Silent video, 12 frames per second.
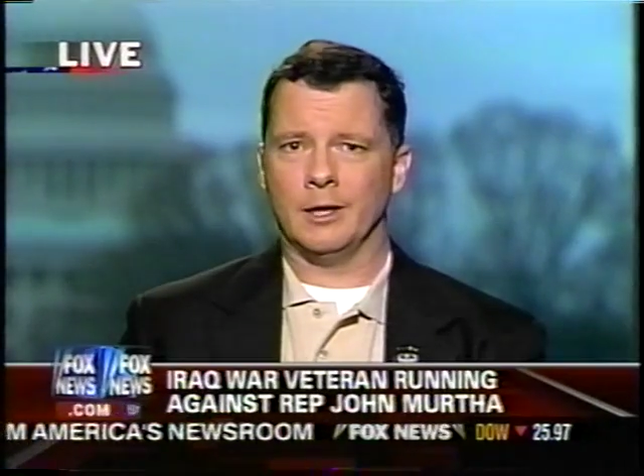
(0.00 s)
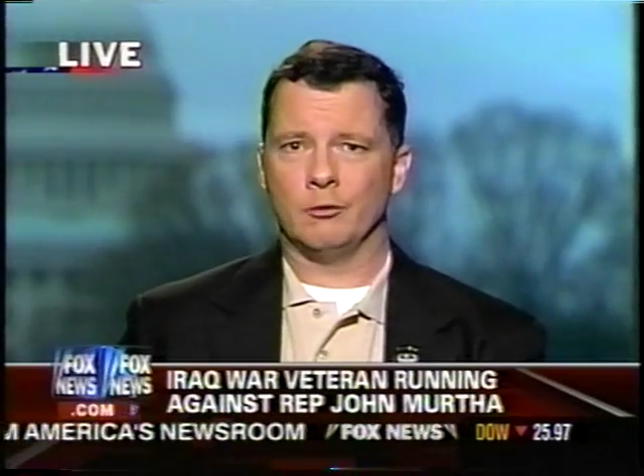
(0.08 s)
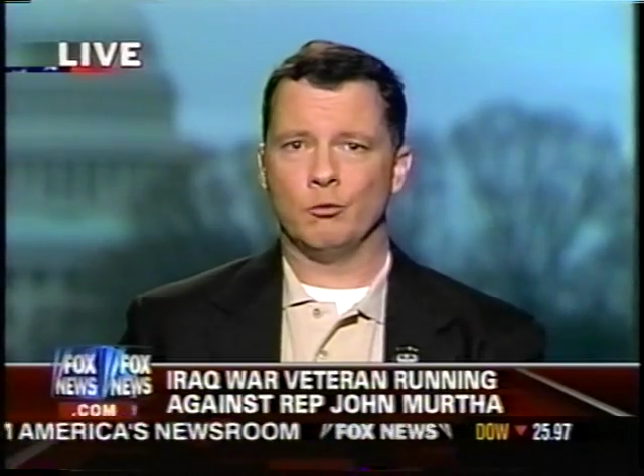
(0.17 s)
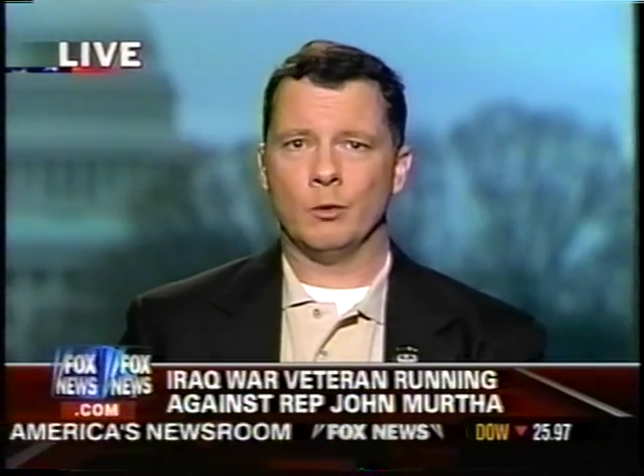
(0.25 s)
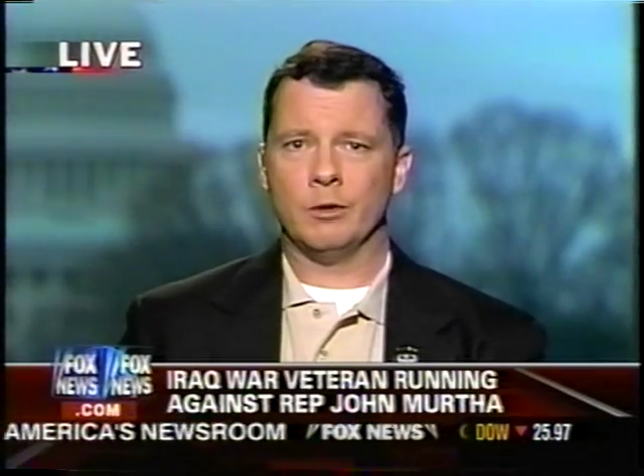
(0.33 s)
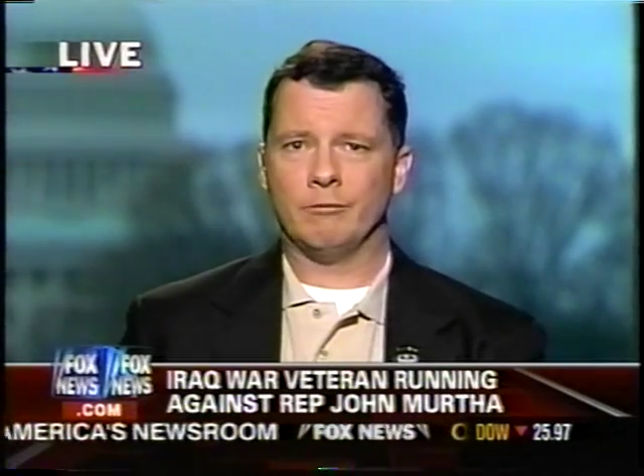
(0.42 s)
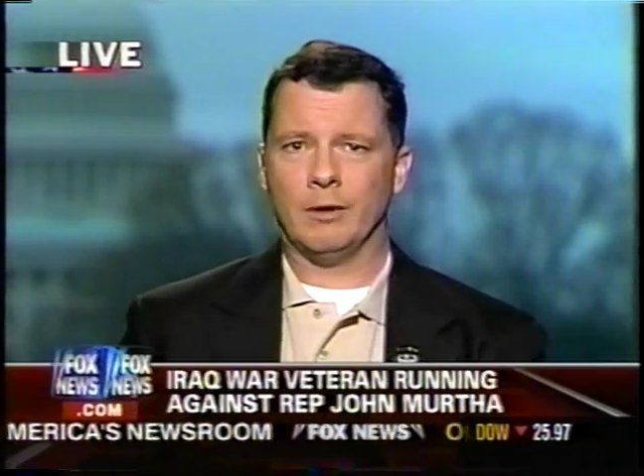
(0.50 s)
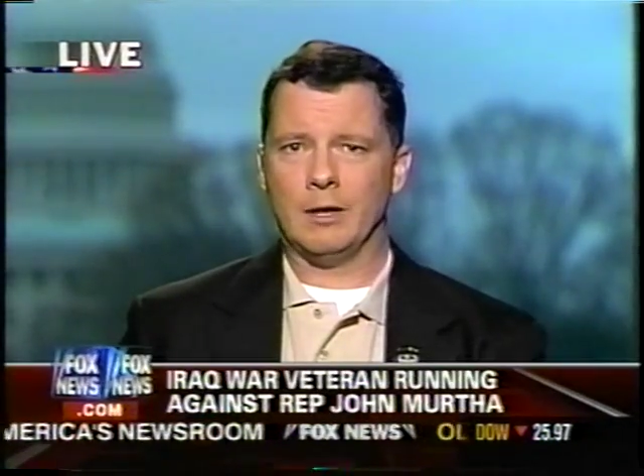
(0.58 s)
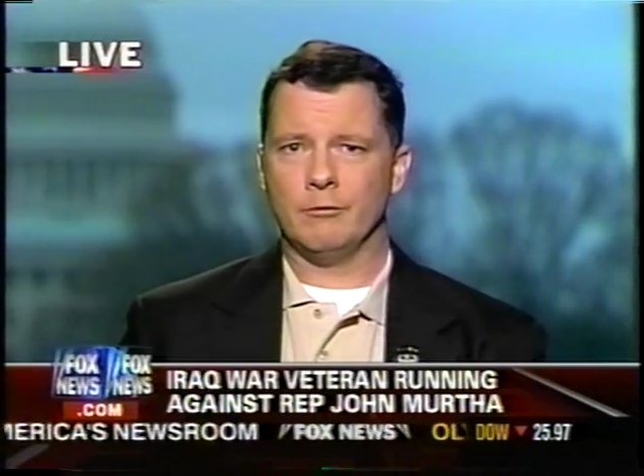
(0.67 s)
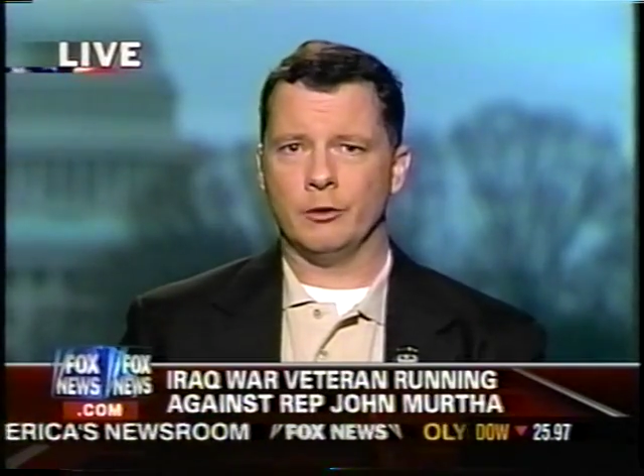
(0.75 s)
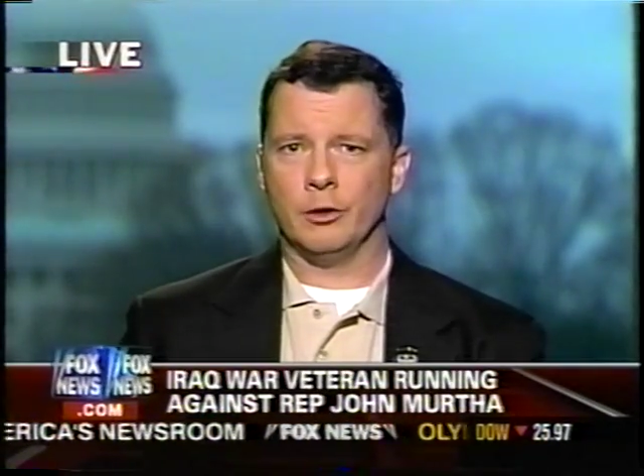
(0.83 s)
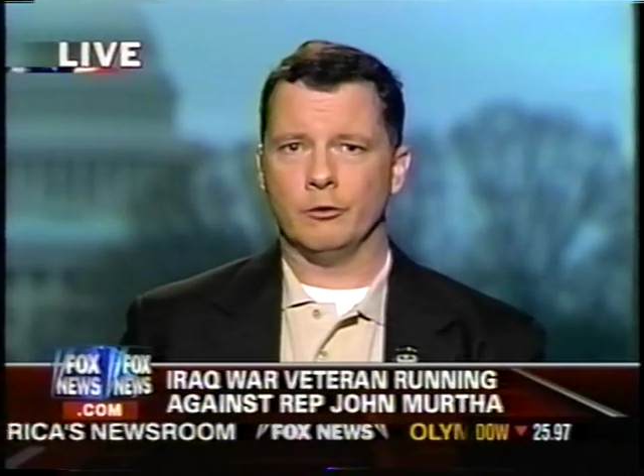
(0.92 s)
and
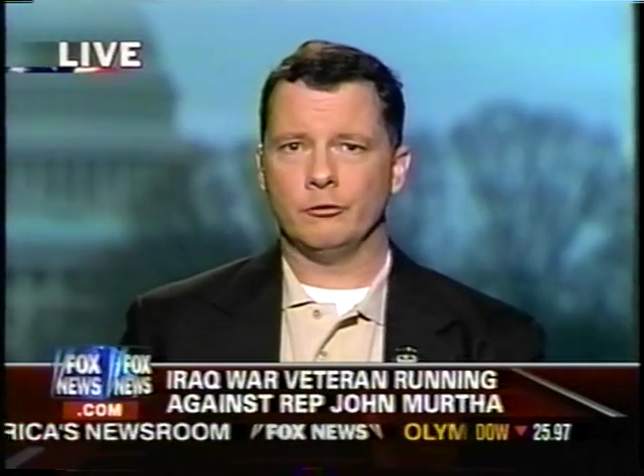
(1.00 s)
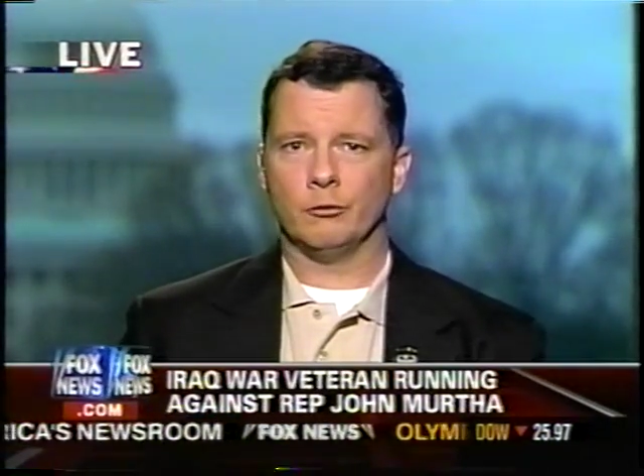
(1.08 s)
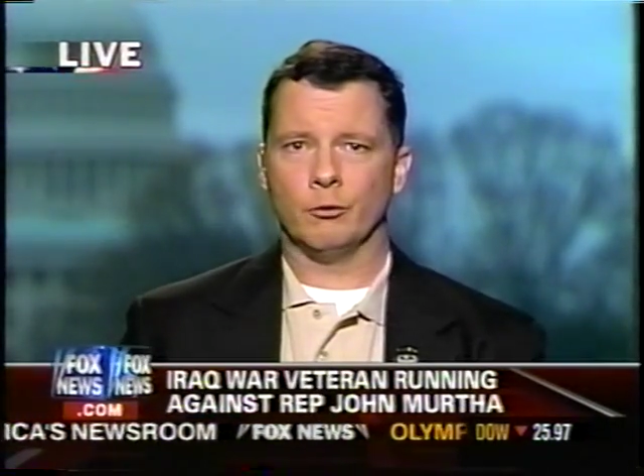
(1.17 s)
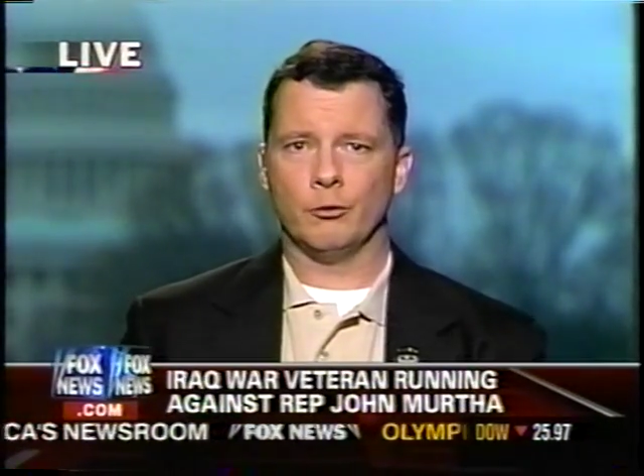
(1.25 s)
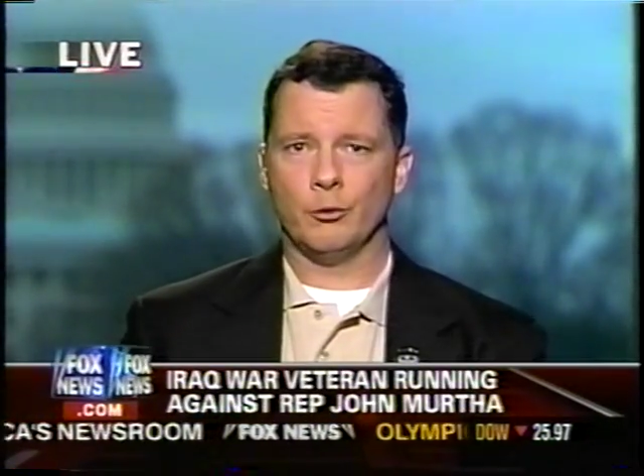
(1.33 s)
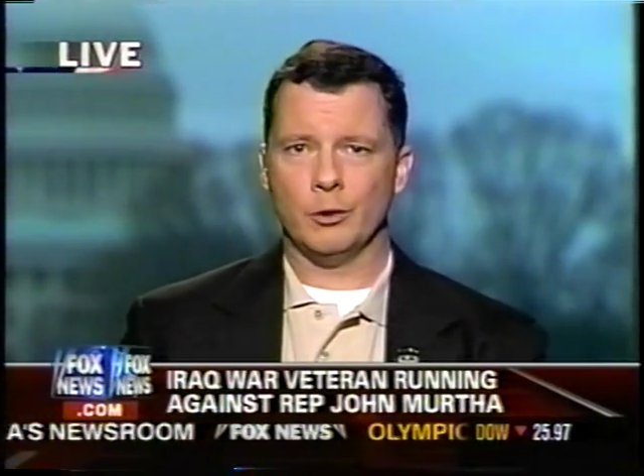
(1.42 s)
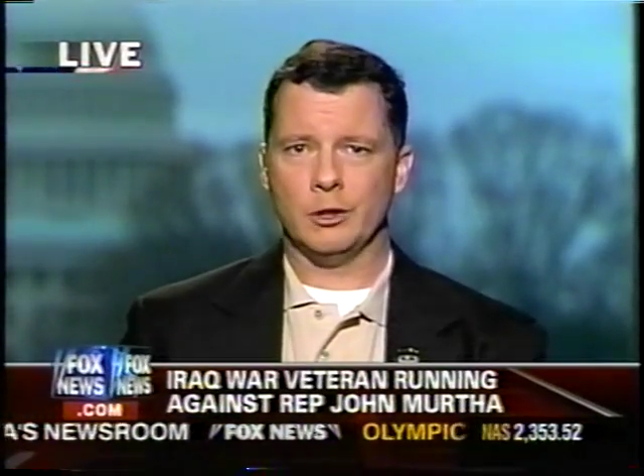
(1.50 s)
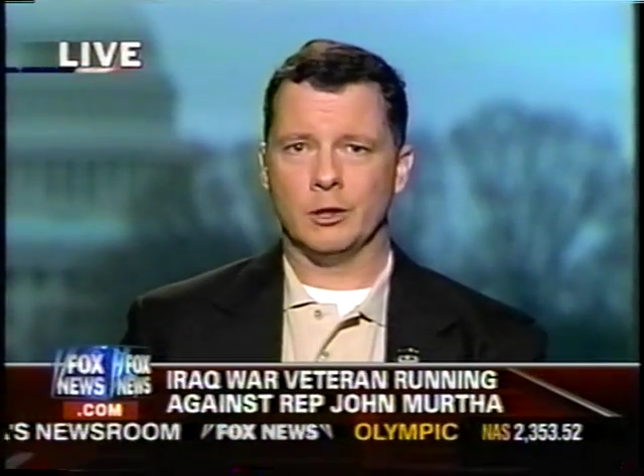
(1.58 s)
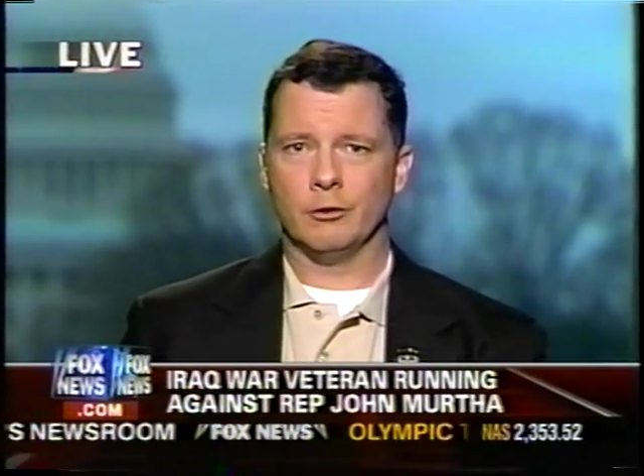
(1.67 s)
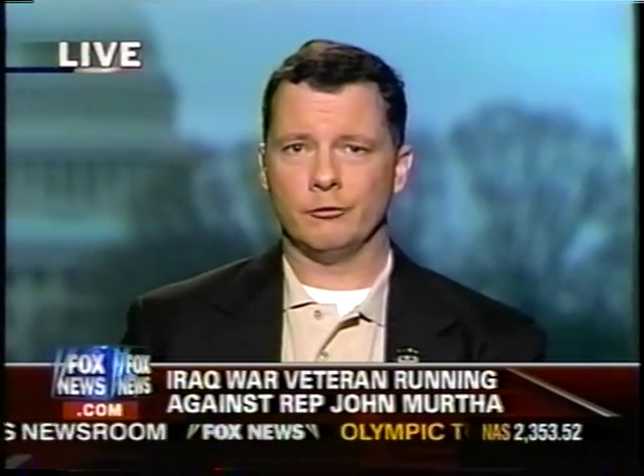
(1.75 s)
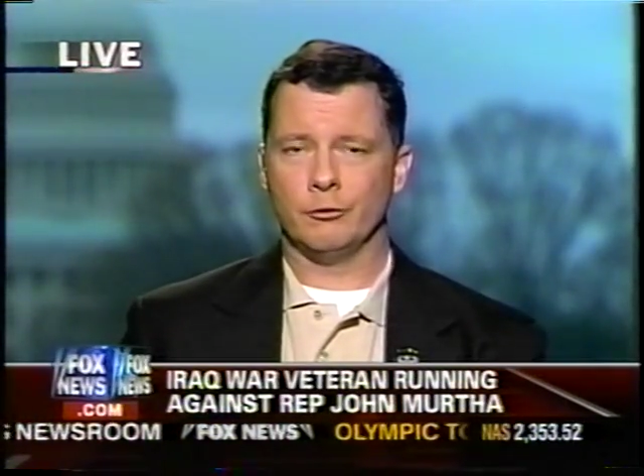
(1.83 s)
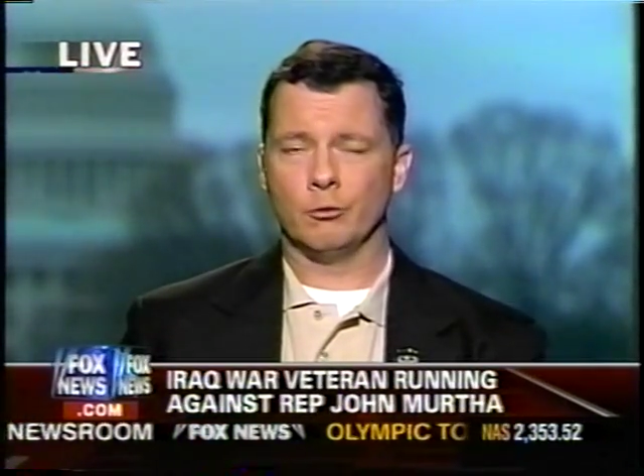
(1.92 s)
25 years or 30
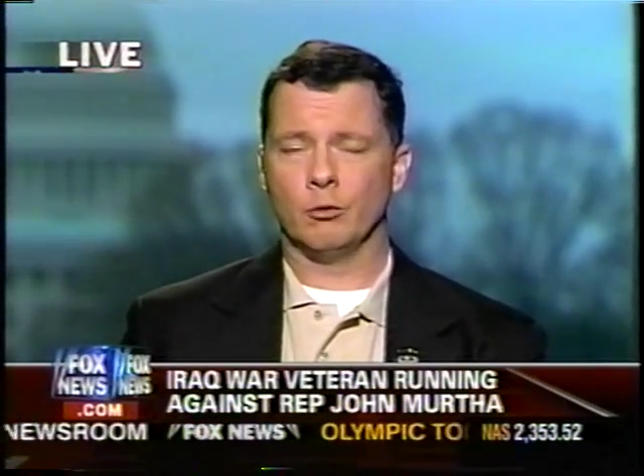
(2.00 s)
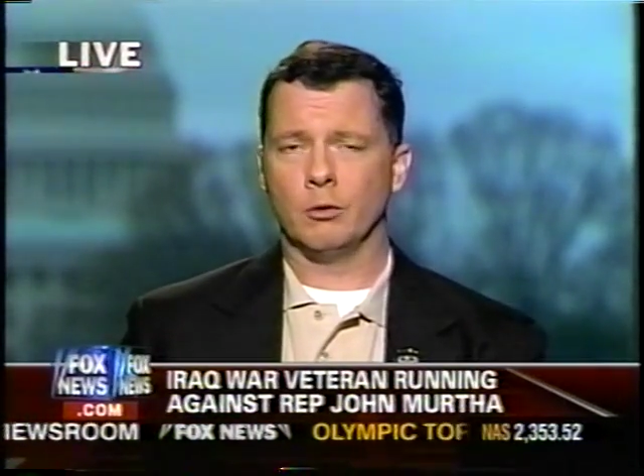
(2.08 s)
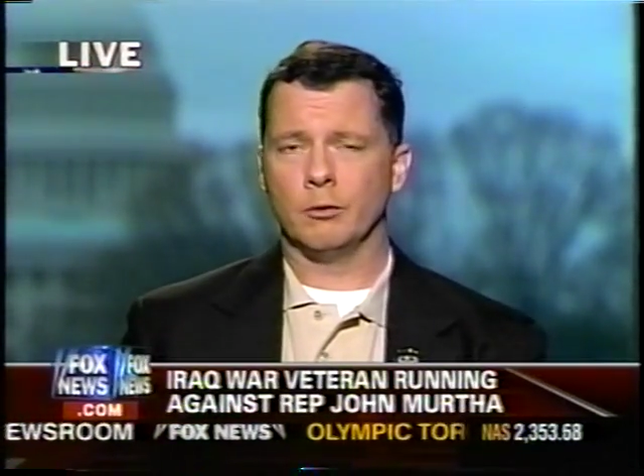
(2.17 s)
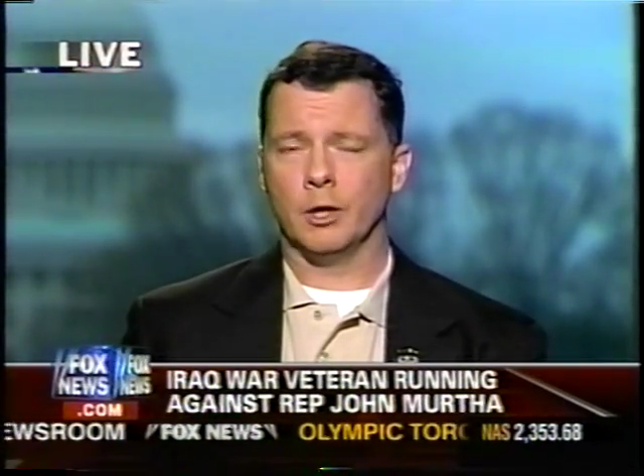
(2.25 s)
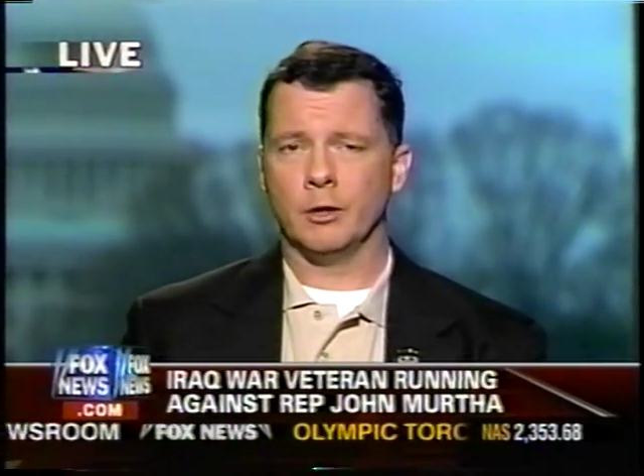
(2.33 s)
years to grow